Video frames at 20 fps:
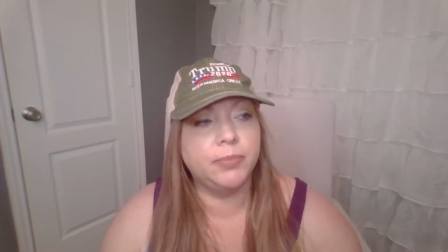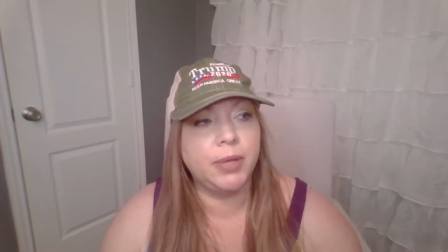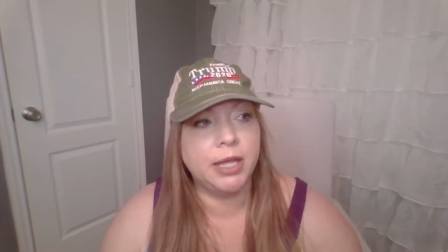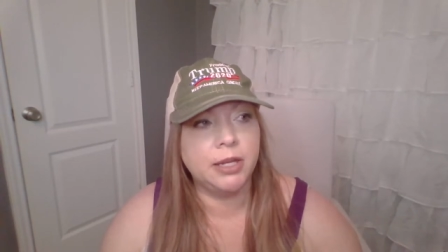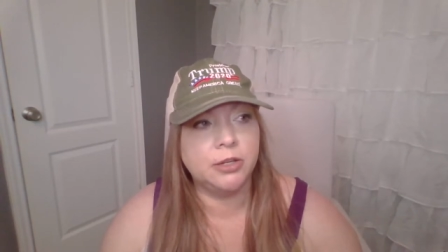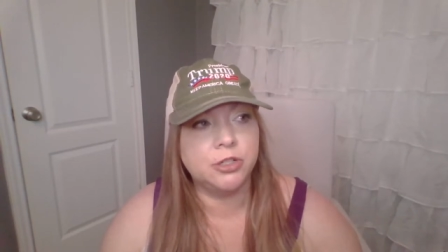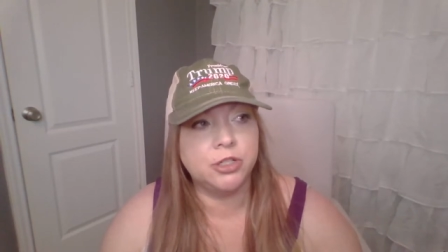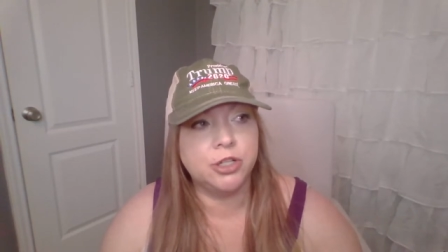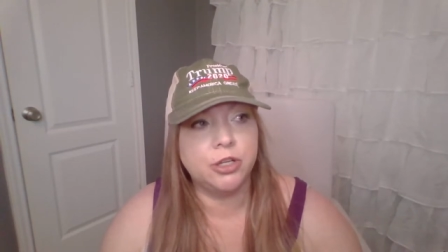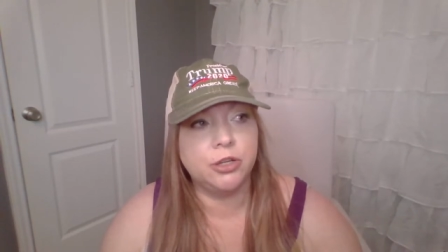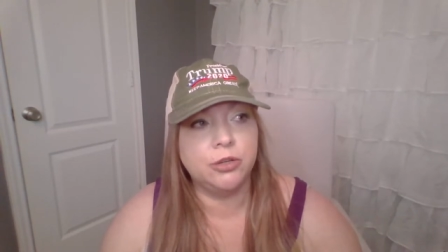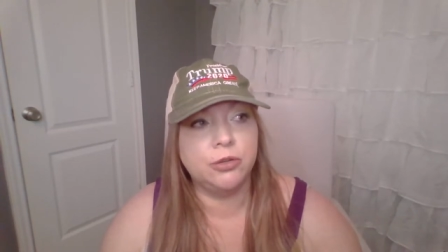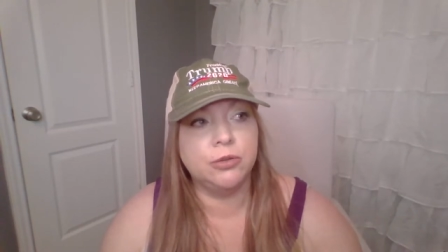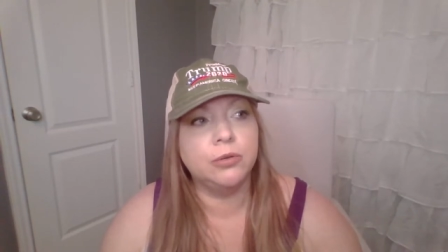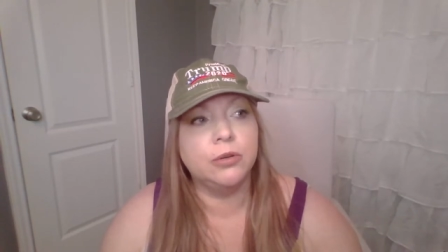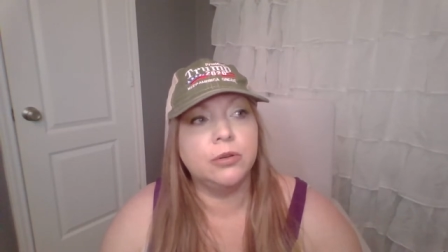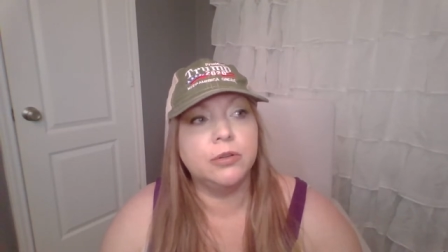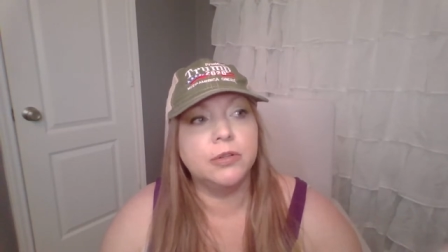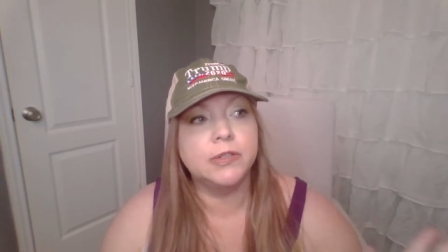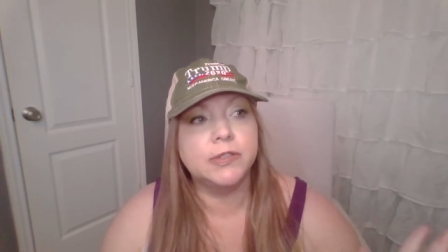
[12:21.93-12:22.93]

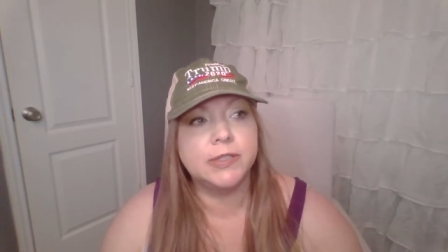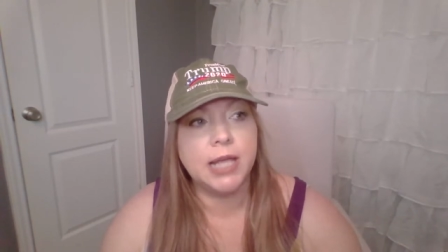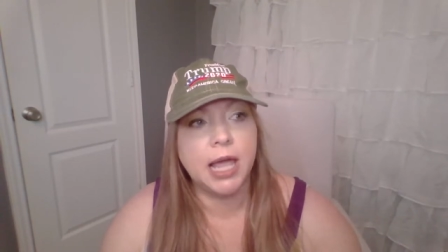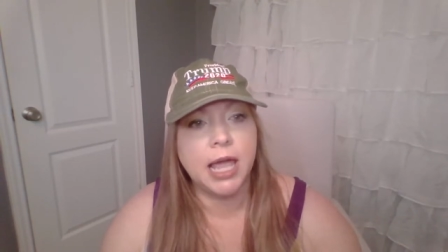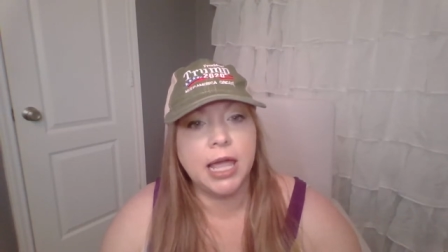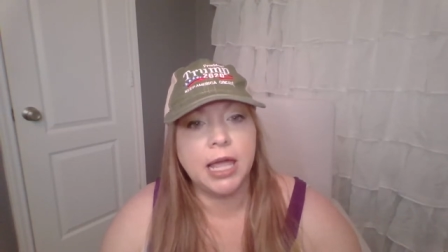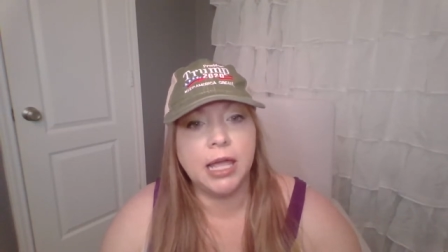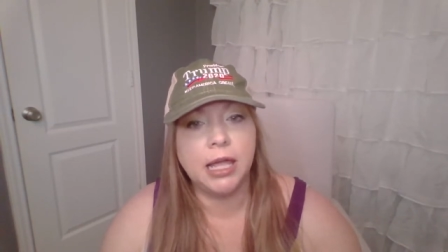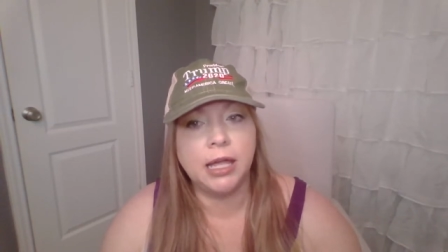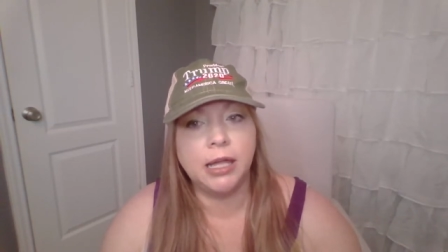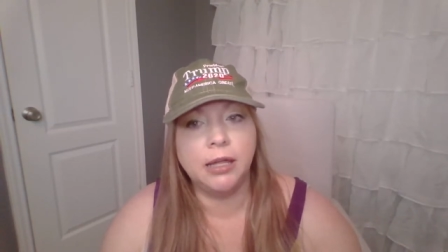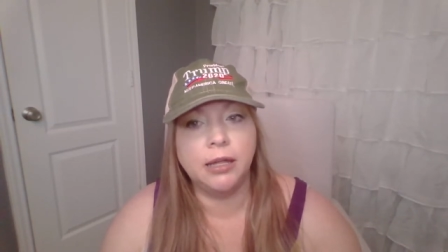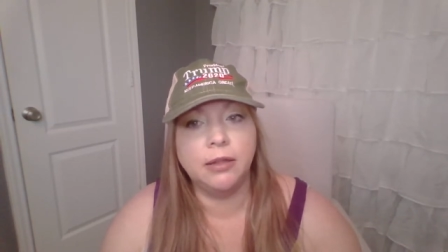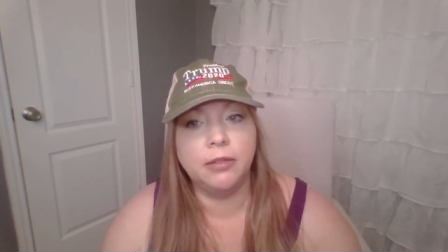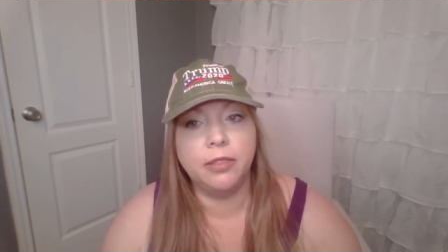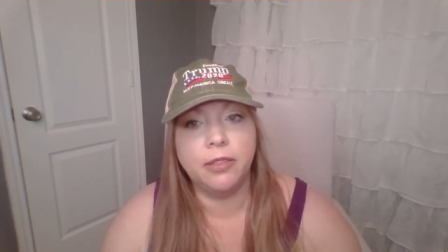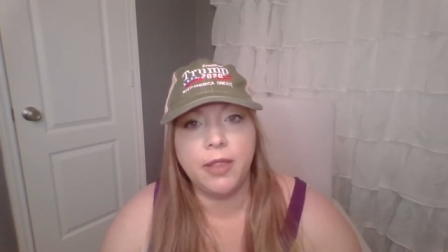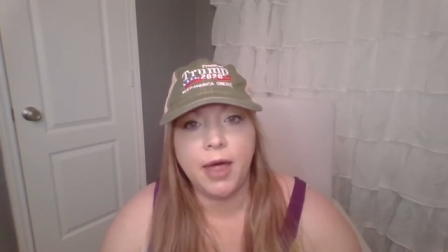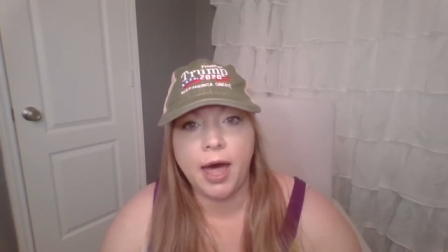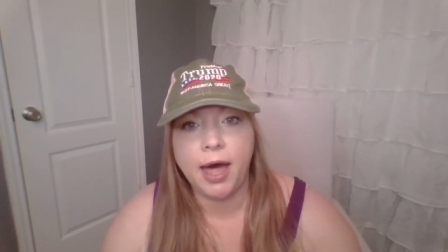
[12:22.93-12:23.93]
BitChute
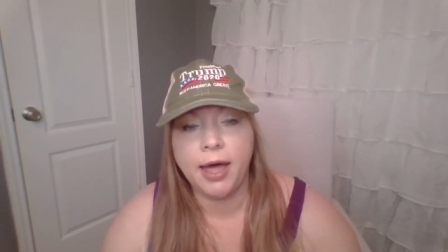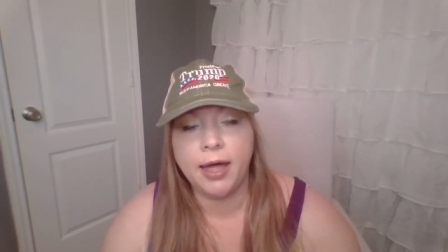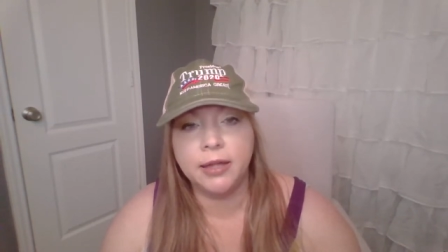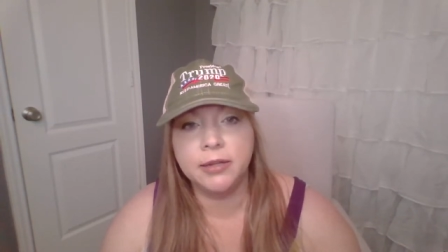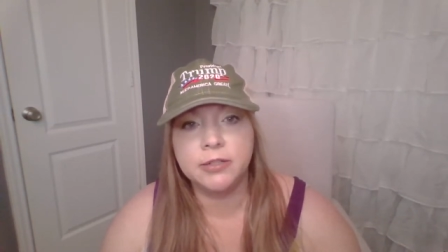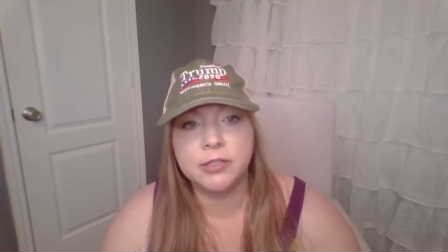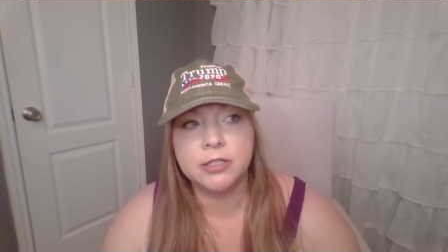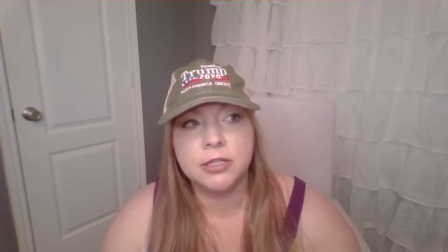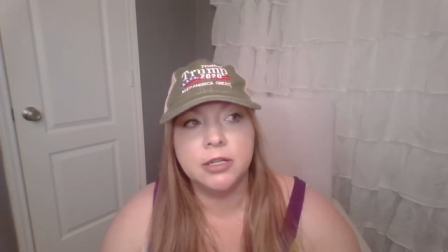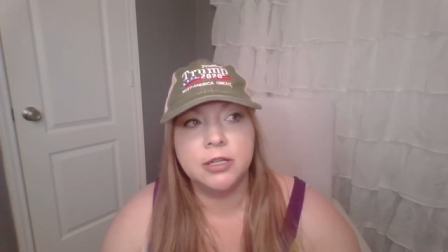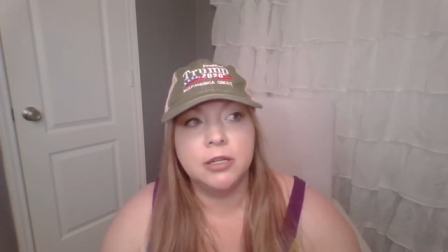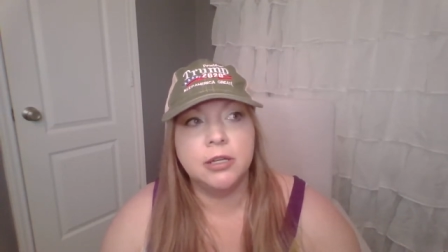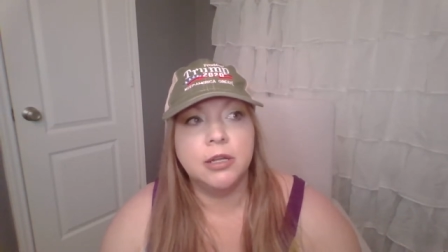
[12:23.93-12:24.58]
saying that